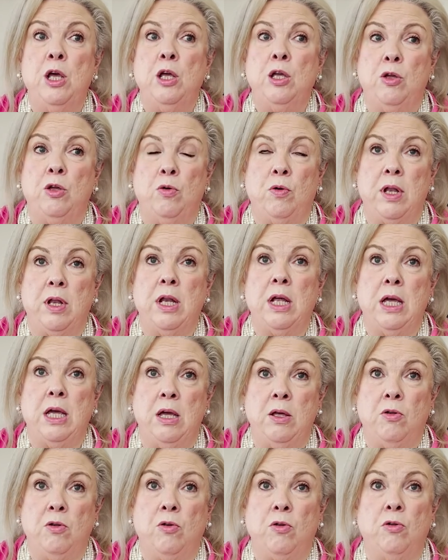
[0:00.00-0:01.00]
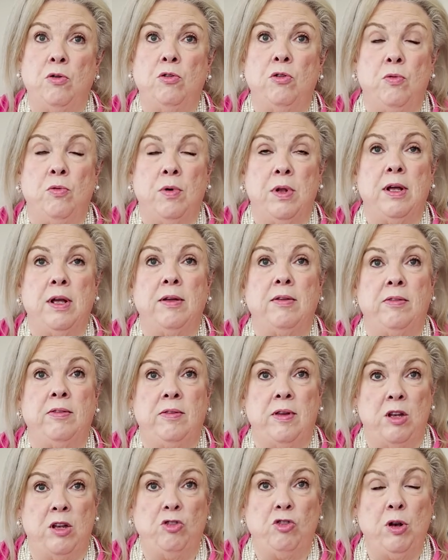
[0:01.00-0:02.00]
You can either do an
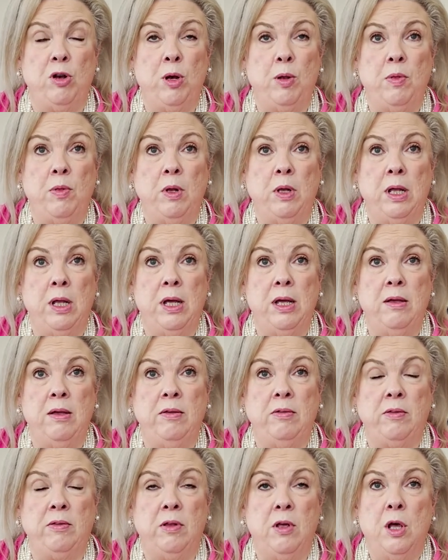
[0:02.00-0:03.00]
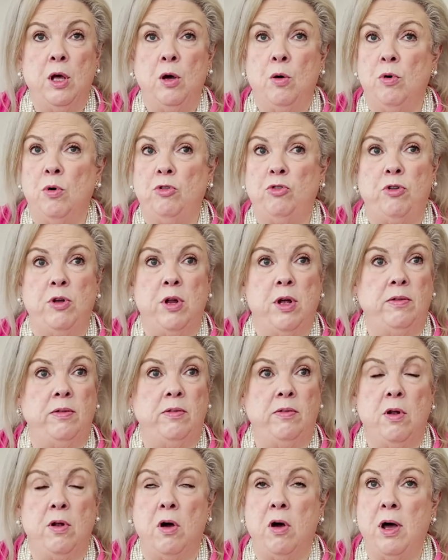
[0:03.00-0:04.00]
extension of the lease, which
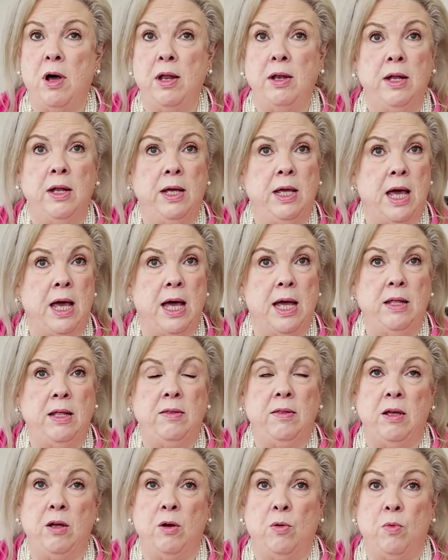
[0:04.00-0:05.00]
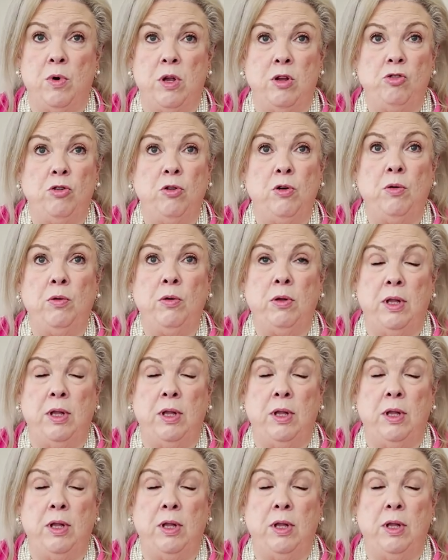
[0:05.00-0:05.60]
does not negate the original